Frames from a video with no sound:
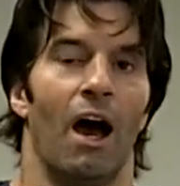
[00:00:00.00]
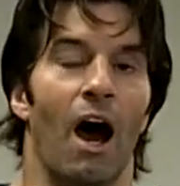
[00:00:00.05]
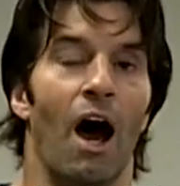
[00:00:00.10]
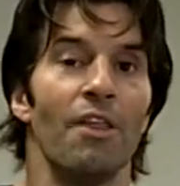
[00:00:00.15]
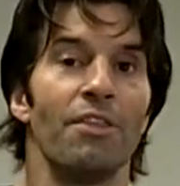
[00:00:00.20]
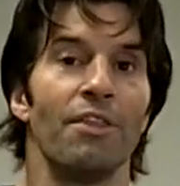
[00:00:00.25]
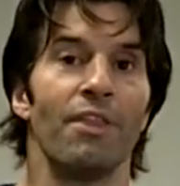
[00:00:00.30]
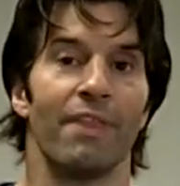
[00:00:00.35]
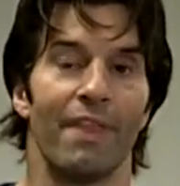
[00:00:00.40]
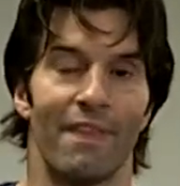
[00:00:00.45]

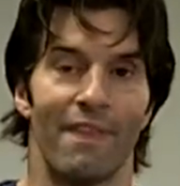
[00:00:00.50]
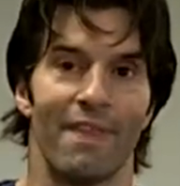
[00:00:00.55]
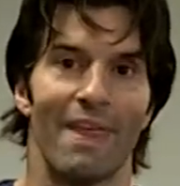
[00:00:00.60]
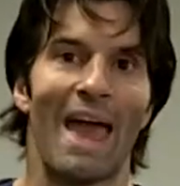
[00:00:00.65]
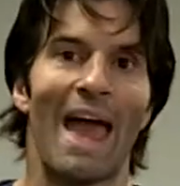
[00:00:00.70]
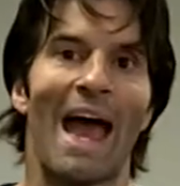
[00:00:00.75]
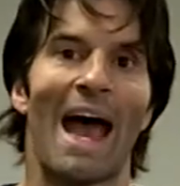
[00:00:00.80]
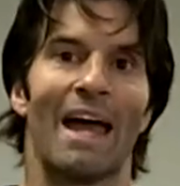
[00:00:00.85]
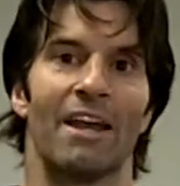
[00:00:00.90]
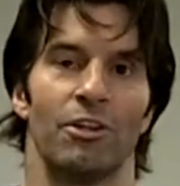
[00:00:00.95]
Other than
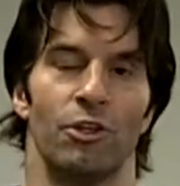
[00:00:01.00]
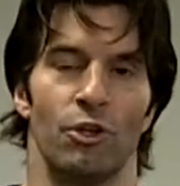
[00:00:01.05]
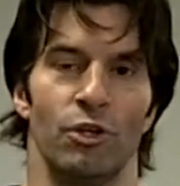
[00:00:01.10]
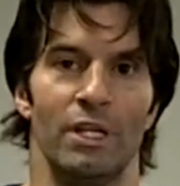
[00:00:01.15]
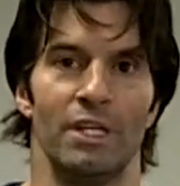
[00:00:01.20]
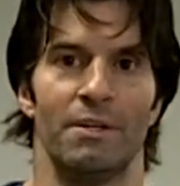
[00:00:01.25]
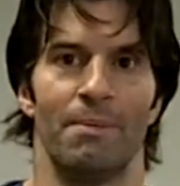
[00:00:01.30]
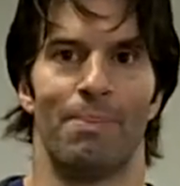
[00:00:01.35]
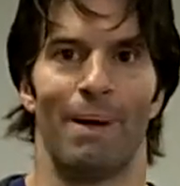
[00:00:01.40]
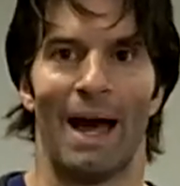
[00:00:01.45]
that, you
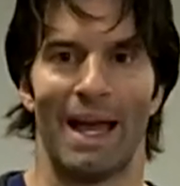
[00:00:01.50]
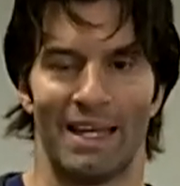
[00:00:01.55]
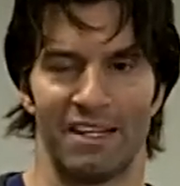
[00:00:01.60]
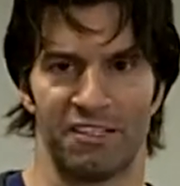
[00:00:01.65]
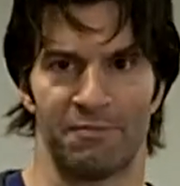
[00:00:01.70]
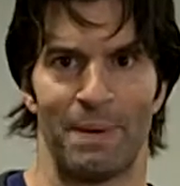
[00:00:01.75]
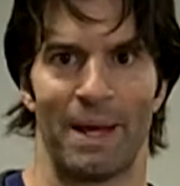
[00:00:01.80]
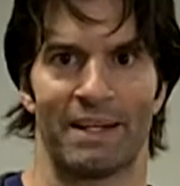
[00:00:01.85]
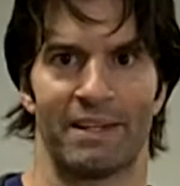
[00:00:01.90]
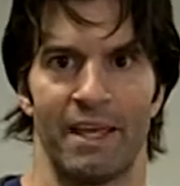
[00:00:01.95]
need to buy a
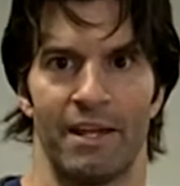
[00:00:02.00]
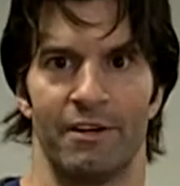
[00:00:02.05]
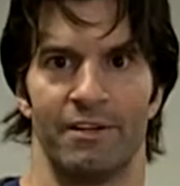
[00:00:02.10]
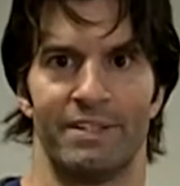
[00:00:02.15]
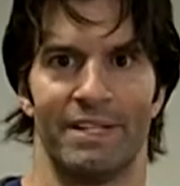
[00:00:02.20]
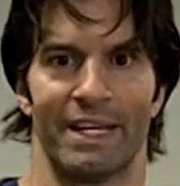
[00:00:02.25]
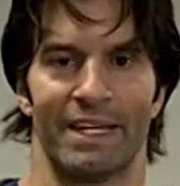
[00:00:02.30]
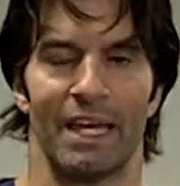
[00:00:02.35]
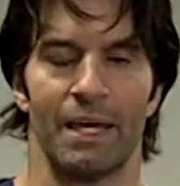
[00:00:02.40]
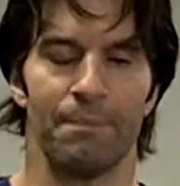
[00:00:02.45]
spectator
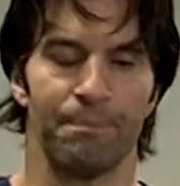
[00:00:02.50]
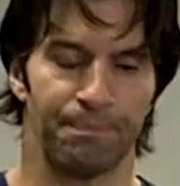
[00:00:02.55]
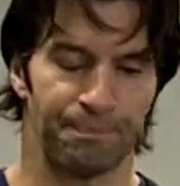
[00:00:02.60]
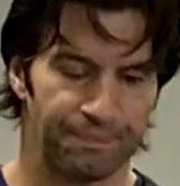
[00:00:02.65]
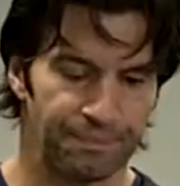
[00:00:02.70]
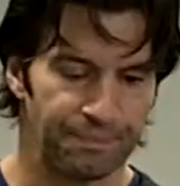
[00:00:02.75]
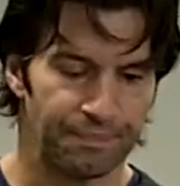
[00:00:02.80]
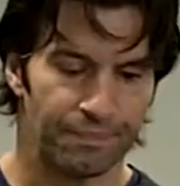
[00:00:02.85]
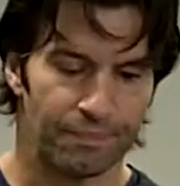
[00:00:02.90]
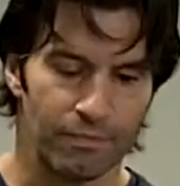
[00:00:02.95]
ticket.
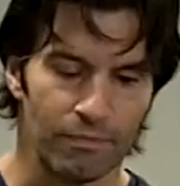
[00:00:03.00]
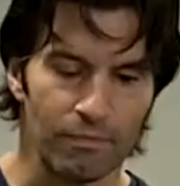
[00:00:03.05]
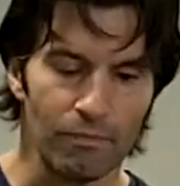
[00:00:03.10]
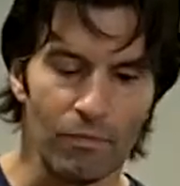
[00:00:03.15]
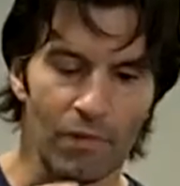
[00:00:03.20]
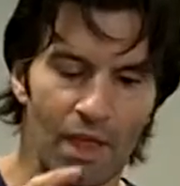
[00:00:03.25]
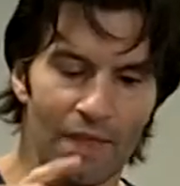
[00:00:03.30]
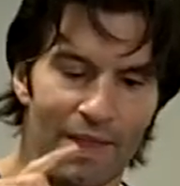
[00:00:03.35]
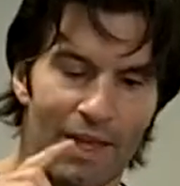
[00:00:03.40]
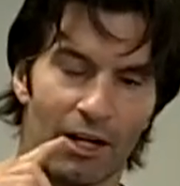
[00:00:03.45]

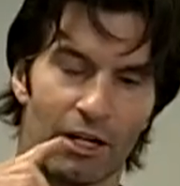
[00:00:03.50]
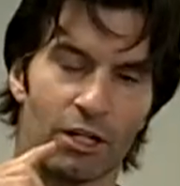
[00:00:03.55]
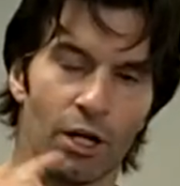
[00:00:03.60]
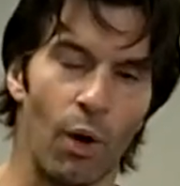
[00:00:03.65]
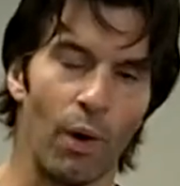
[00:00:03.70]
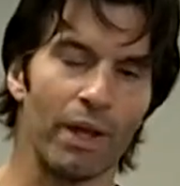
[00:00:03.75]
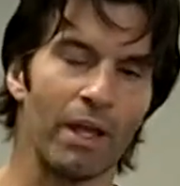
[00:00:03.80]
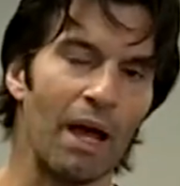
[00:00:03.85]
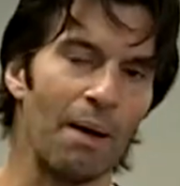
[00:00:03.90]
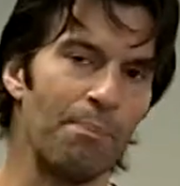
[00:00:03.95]
They are
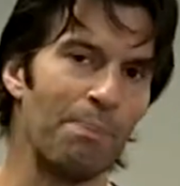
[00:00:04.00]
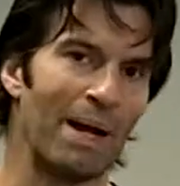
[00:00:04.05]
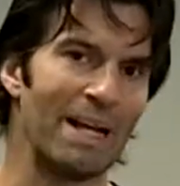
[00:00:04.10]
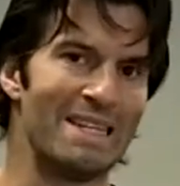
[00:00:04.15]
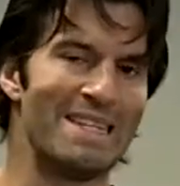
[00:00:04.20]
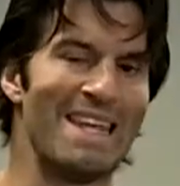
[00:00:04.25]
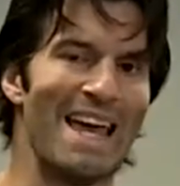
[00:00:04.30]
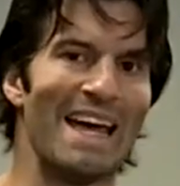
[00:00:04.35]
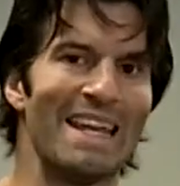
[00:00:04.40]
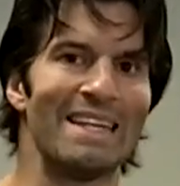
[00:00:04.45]
going up
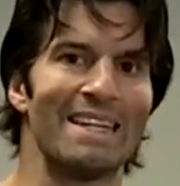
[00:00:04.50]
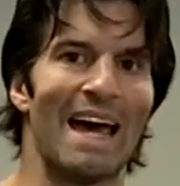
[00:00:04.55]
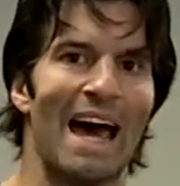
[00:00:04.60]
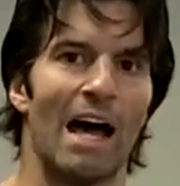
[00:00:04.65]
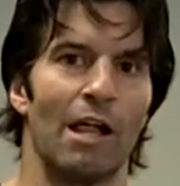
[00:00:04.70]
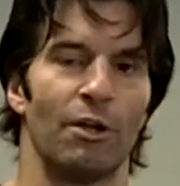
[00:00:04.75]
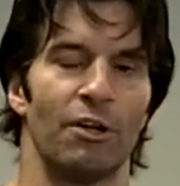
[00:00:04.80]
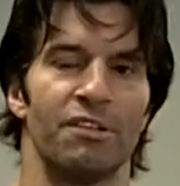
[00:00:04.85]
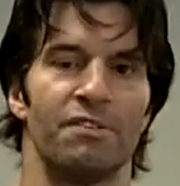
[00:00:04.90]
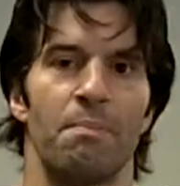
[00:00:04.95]
by
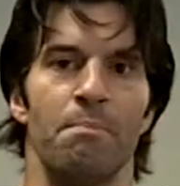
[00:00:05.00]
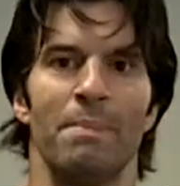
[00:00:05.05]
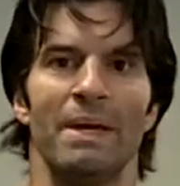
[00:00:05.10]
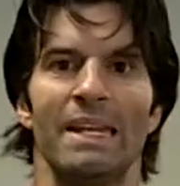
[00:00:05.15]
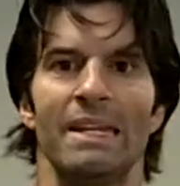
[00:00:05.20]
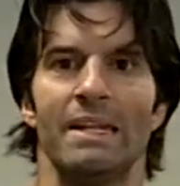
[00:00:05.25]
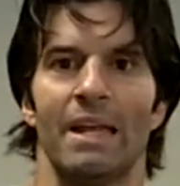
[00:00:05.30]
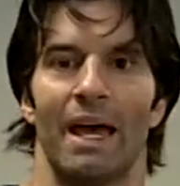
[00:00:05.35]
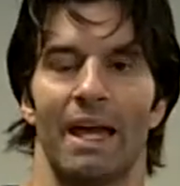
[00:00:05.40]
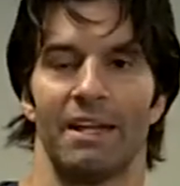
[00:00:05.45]
$10
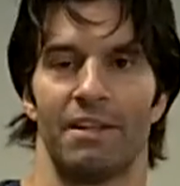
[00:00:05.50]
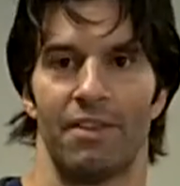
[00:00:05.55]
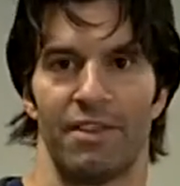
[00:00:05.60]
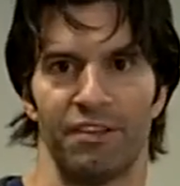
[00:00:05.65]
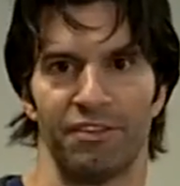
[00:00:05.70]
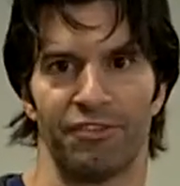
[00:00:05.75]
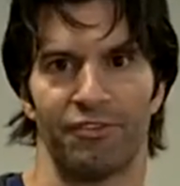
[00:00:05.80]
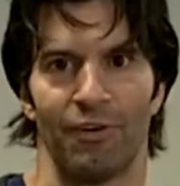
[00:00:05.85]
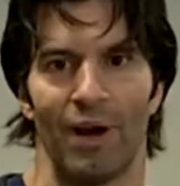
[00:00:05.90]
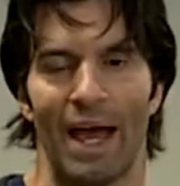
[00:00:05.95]
midnight.
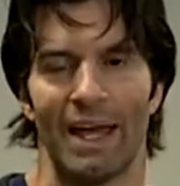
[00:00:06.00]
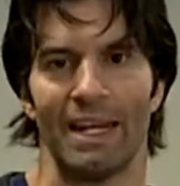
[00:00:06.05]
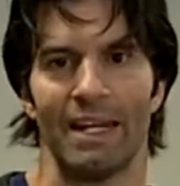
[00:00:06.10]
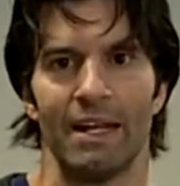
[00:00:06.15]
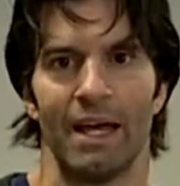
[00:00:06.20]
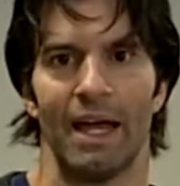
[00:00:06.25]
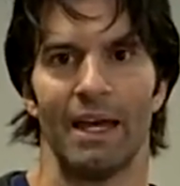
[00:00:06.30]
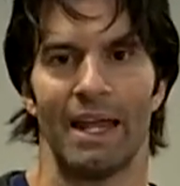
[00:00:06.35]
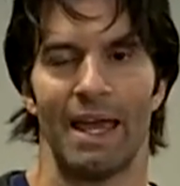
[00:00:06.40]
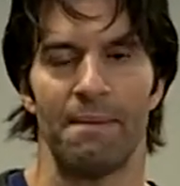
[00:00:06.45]
This Friday
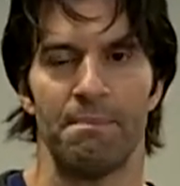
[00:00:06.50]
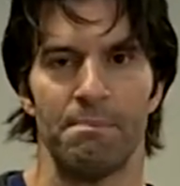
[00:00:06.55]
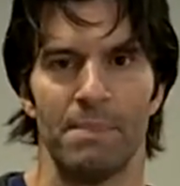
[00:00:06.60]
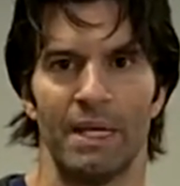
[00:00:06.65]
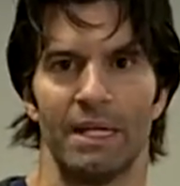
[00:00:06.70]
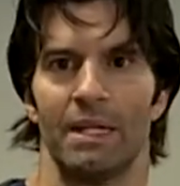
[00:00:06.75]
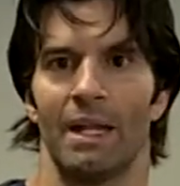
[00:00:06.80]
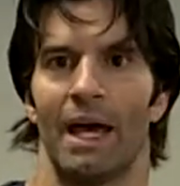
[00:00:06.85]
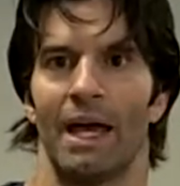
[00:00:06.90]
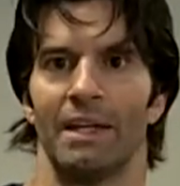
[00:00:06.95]
night at
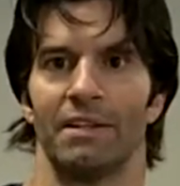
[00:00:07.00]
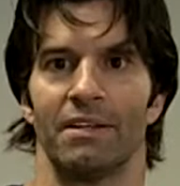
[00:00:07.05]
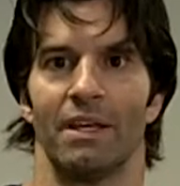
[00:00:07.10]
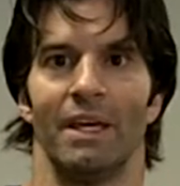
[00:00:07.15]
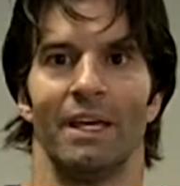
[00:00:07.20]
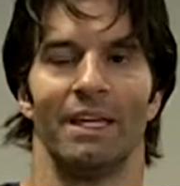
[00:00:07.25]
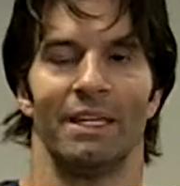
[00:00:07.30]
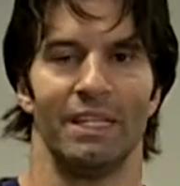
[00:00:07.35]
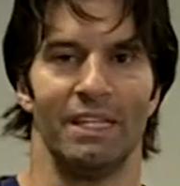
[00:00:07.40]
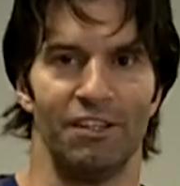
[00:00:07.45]
midnight
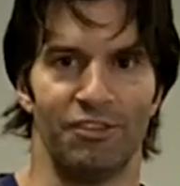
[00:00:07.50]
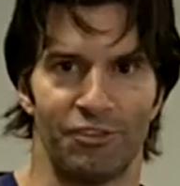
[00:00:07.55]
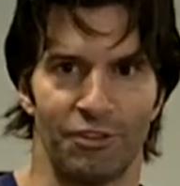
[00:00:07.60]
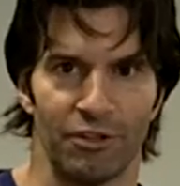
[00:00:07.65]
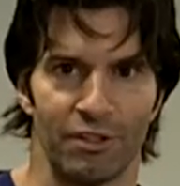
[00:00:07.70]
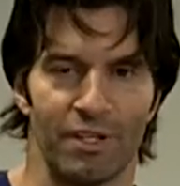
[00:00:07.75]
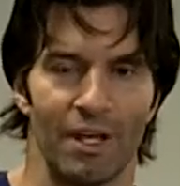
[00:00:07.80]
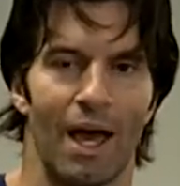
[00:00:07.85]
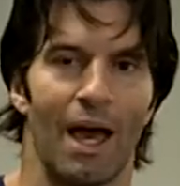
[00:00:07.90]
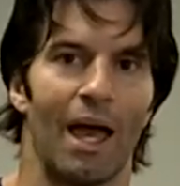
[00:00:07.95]

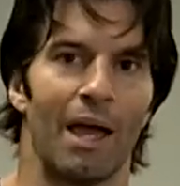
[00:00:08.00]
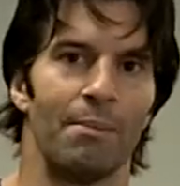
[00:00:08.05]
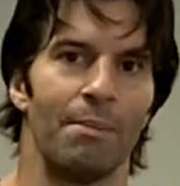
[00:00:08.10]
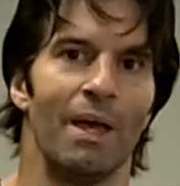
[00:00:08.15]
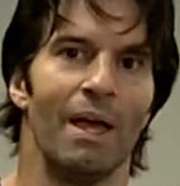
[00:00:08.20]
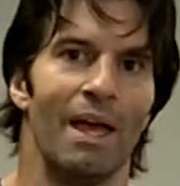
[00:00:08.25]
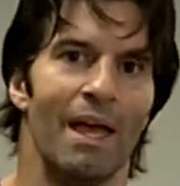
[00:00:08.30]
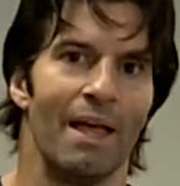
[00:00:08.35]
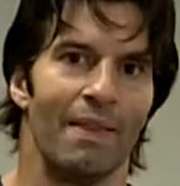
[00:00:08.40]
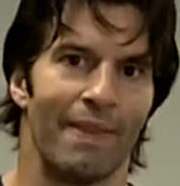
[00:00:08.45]
Eastern
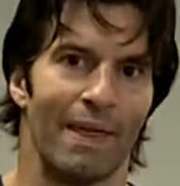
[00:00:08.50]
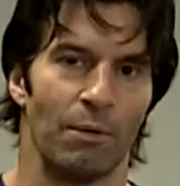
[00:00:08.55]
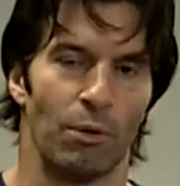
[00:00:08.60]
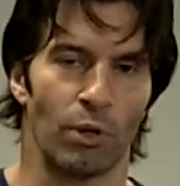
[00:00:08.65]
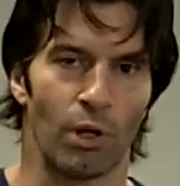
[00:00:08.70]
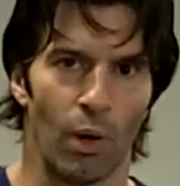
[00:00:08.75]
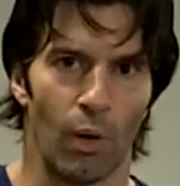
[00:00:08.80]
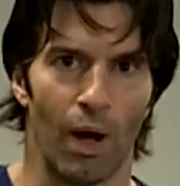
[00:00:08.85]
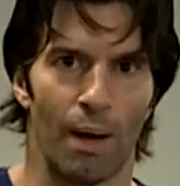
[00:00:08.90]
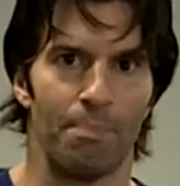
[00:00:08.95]
Time, they
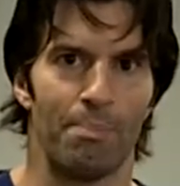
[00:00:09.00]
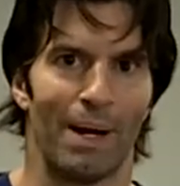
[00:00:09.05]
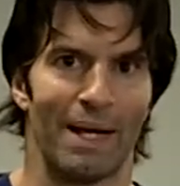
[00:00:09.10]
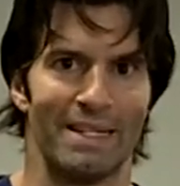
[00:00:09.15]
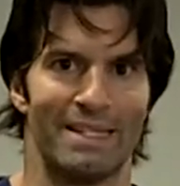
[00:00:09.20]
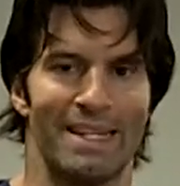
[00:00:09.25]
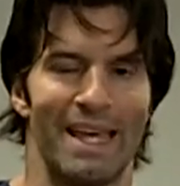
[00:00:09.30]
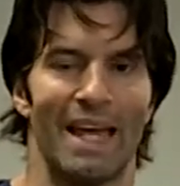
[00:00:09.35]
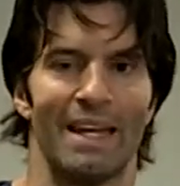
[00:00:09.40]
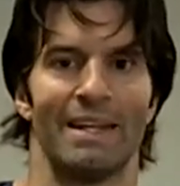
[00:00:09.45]
will go up
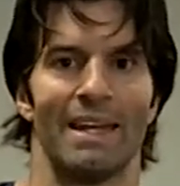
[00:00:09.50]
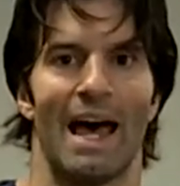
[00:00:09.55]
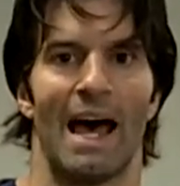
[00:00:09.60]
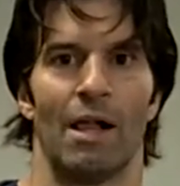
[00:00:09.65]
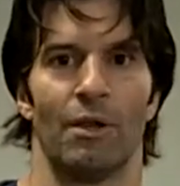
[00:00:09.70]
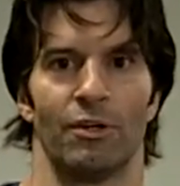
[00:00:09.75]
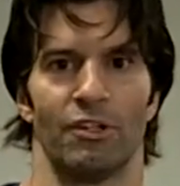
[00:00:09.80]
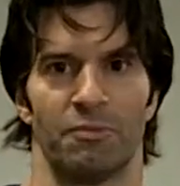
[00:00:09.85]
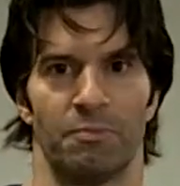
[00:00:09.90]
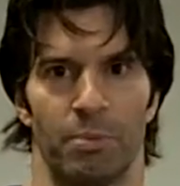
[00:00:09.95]
by
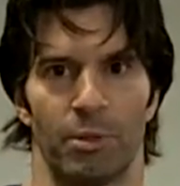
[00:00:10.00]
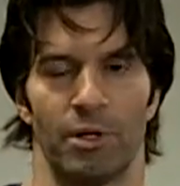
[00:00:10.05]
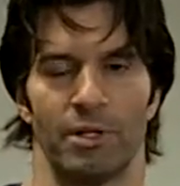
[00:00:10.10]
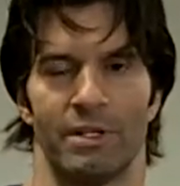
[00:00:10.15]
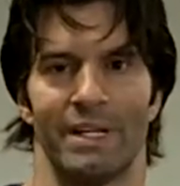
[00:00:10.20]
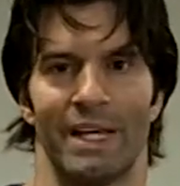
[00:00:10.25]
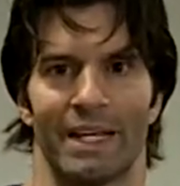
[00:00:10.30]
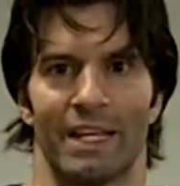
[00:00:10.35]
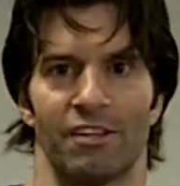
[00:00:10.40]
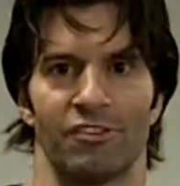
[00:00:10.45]
$10 per
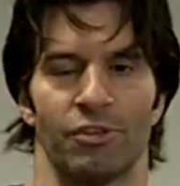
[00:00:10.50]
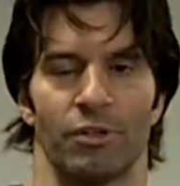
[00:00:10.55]
ticket.